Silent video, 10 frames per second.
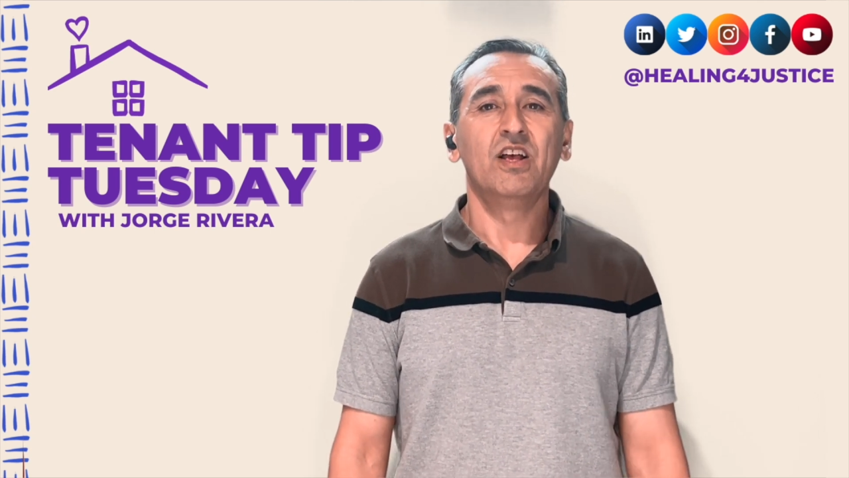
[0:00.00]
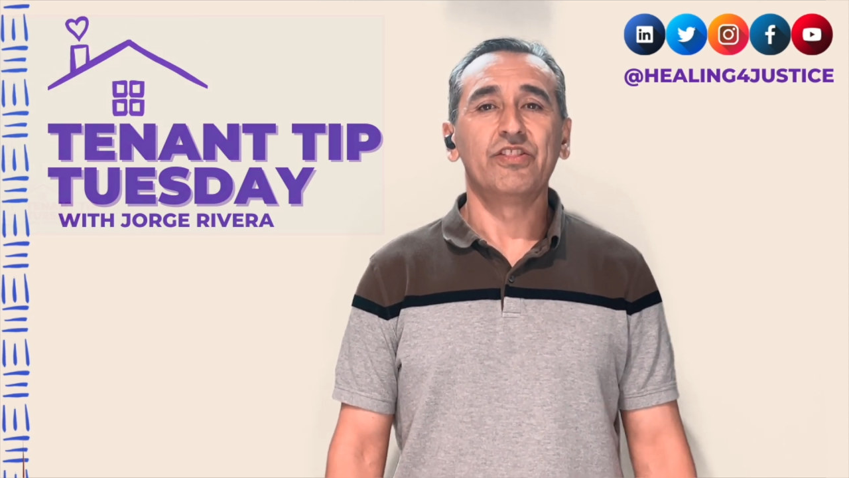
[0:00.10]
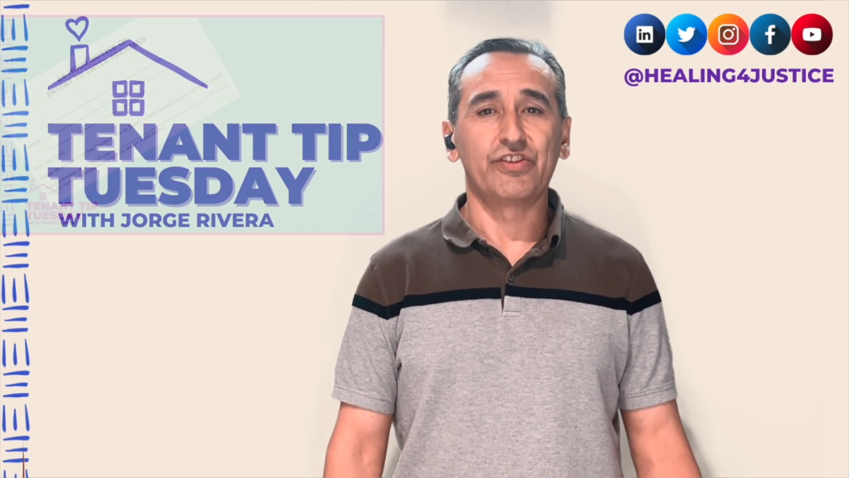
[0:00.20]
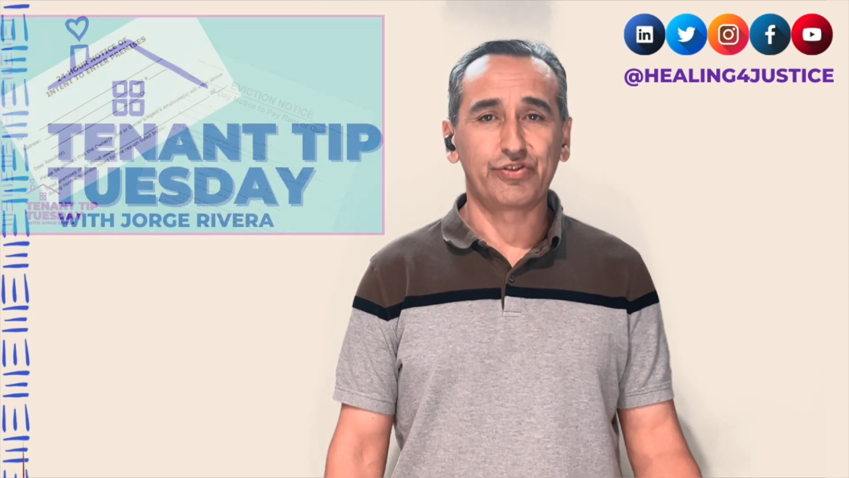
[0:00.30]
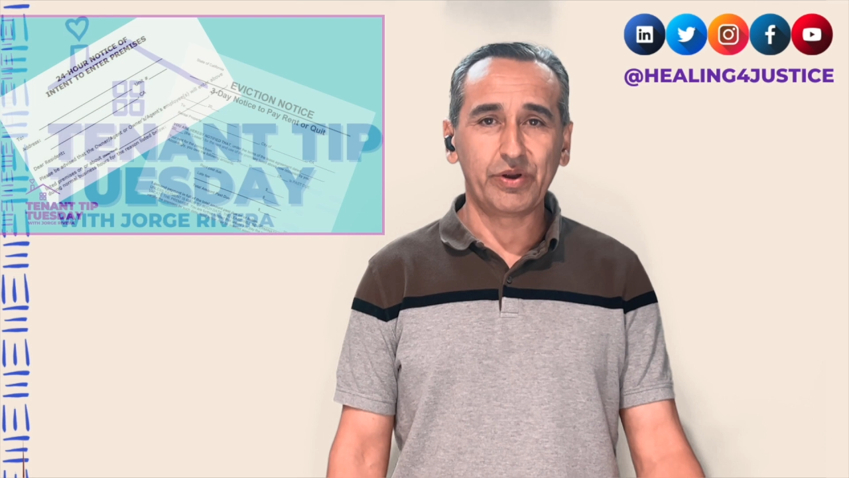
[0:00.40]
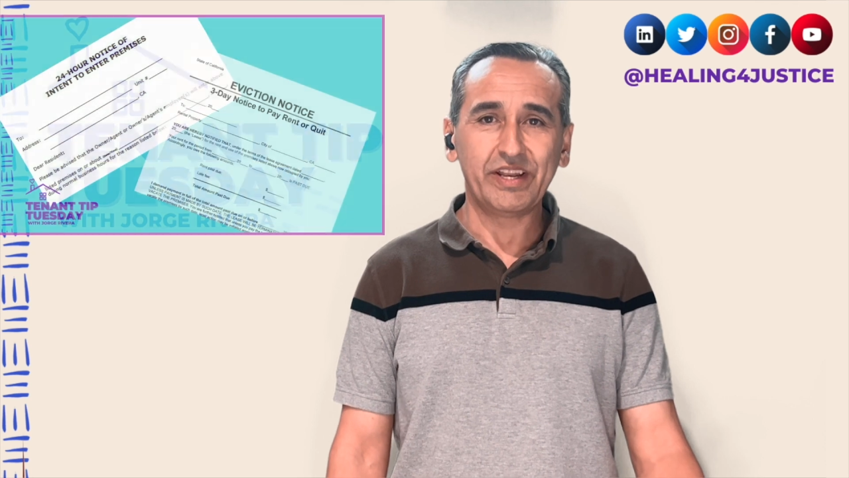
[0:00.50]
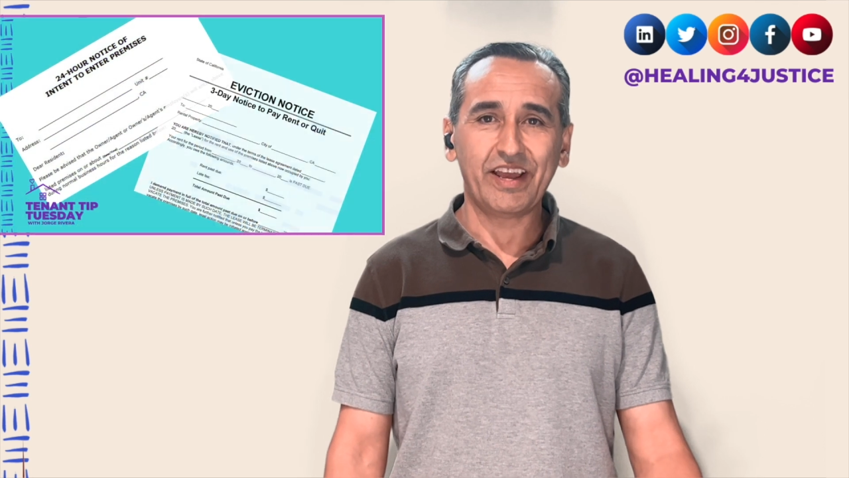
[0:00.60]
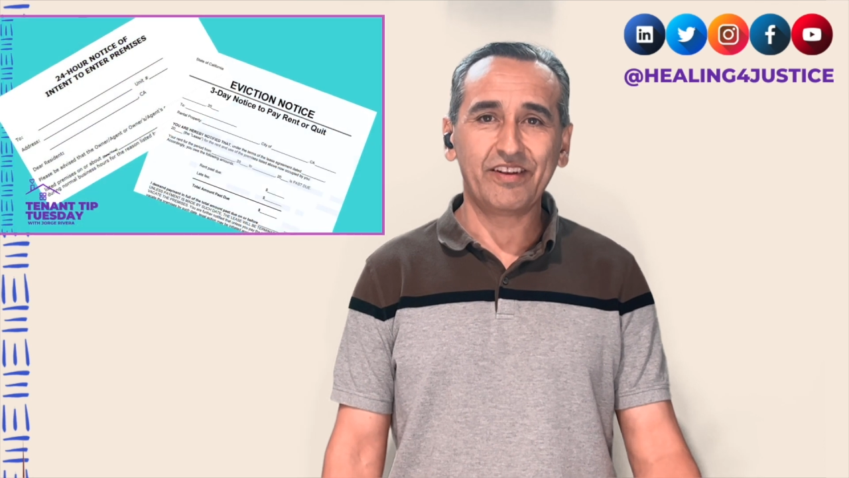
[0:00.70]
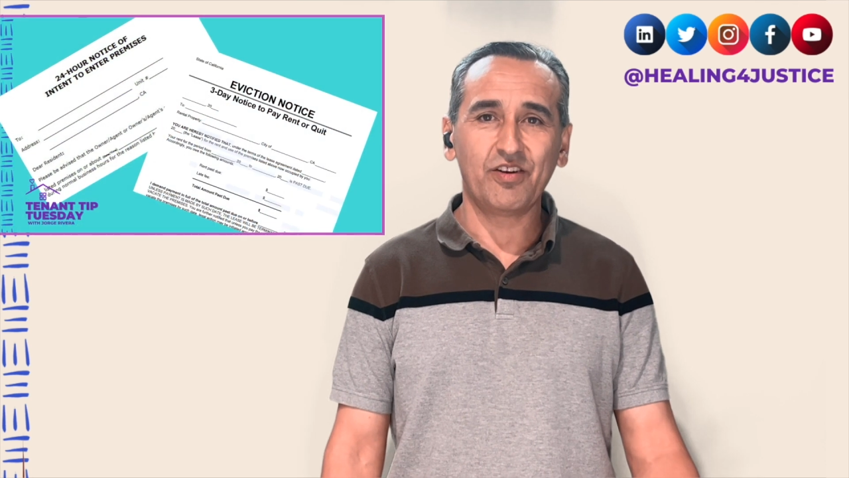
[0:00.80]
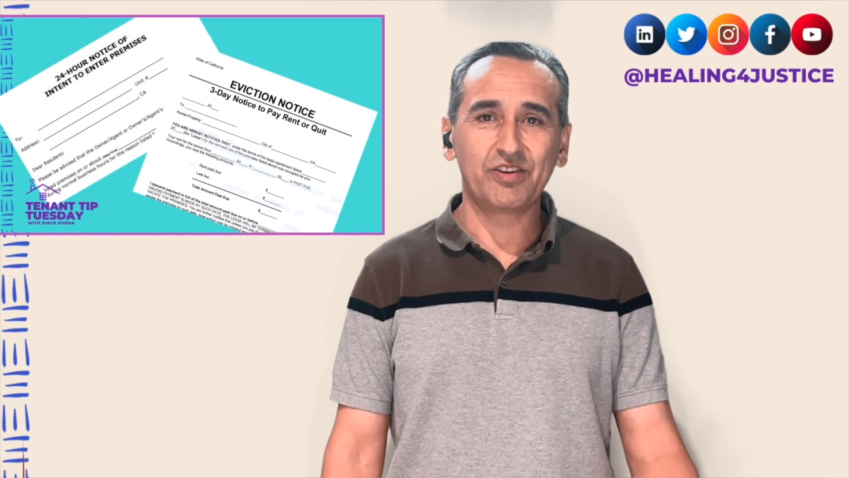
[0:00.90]
the
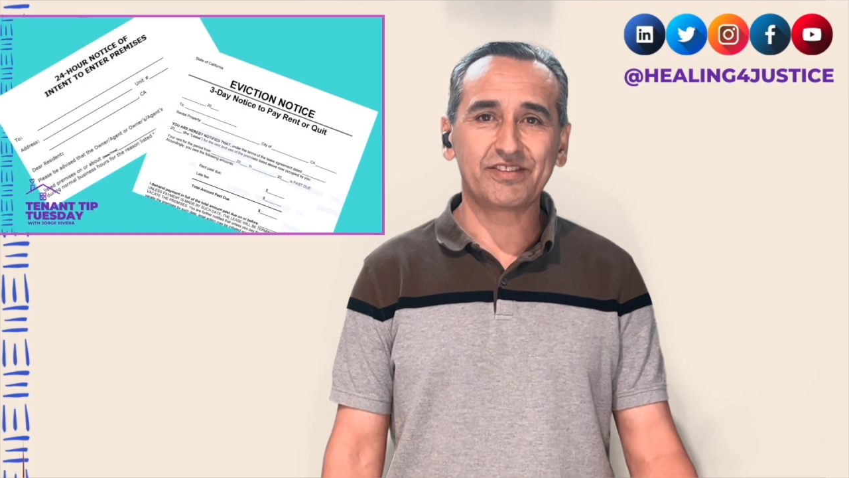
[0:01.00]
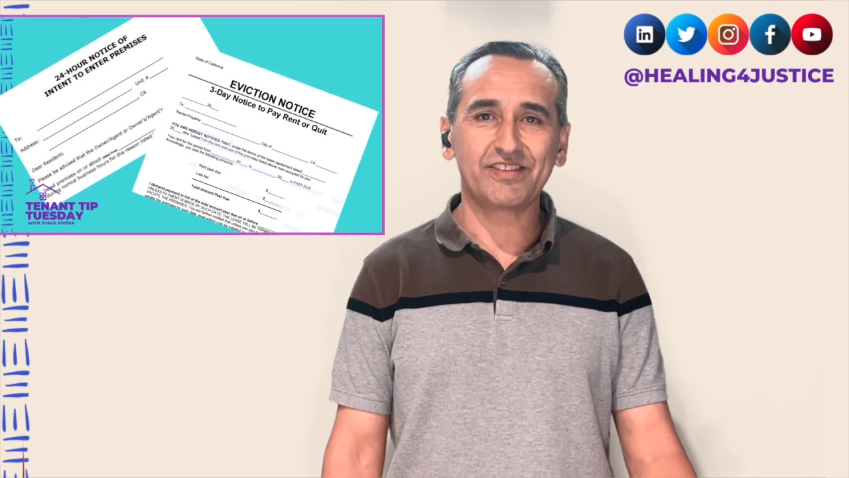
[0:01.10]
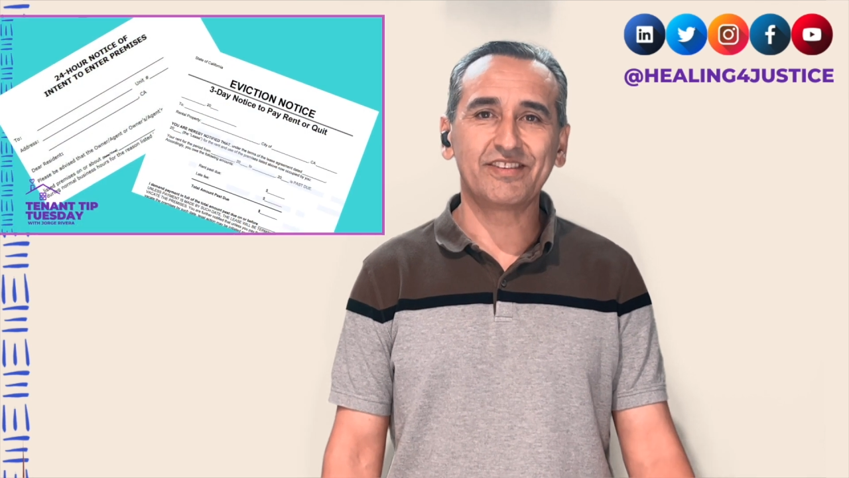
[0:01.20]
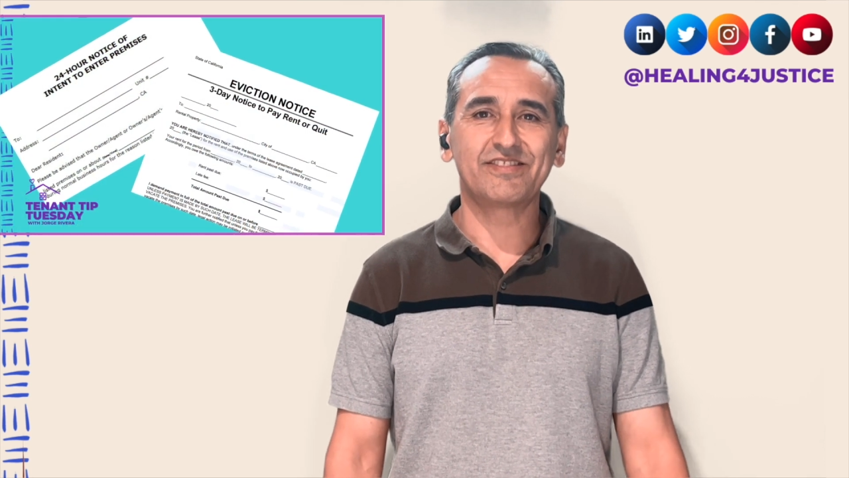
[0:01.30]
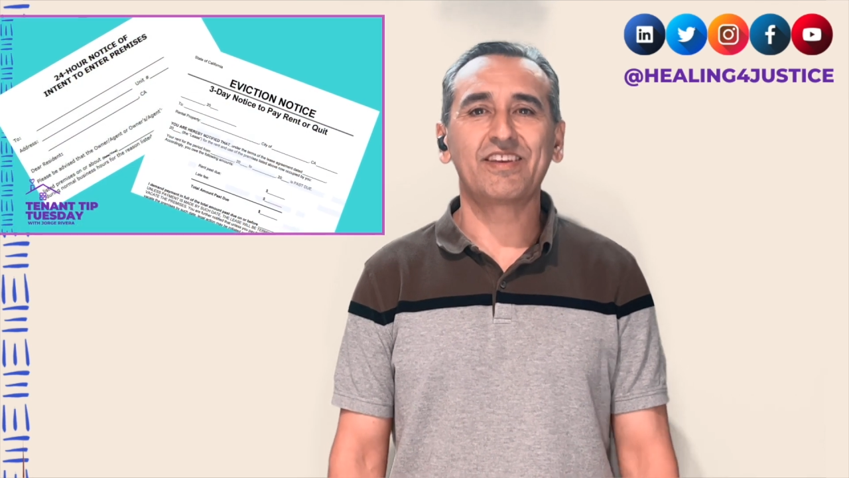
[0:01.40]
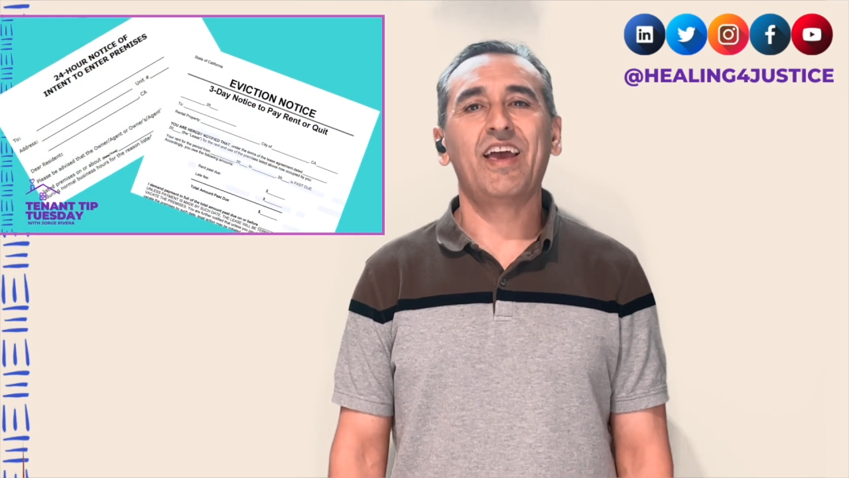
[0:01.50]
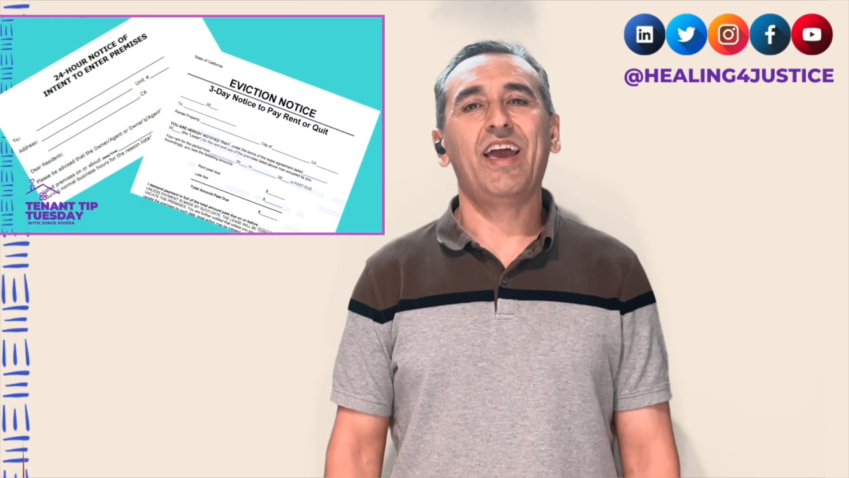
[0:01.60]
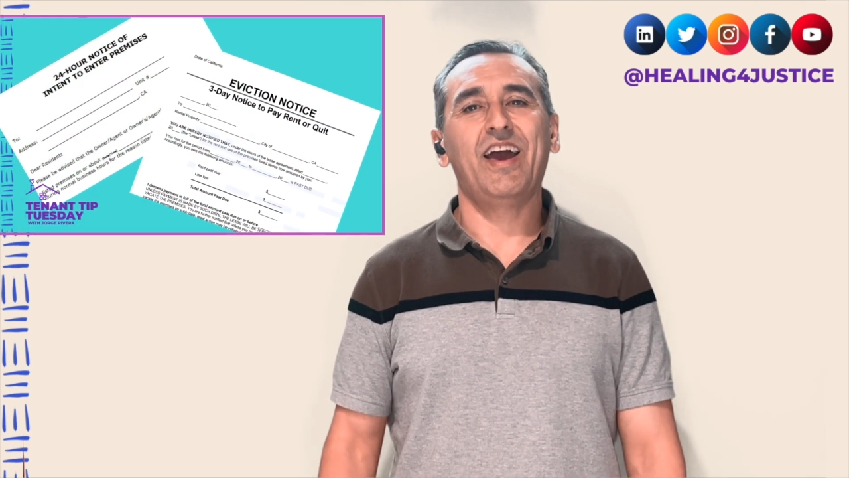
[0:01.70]
three-day notices